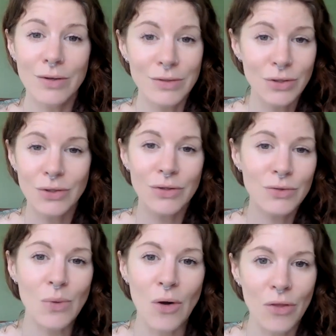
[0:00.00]
knows
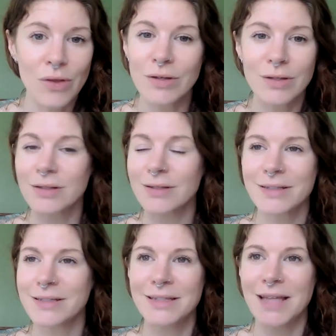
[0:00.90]
what
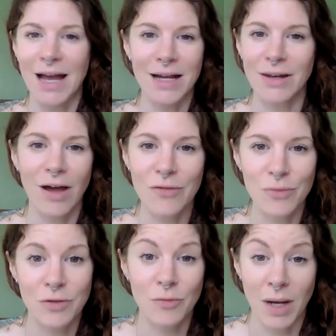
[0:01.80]
that life
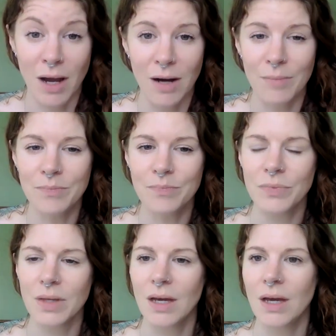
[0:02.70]
would have become.
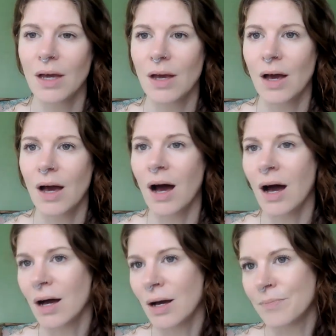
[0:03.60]

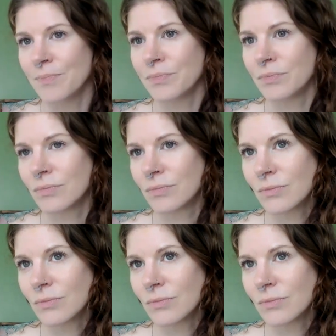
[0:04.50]
But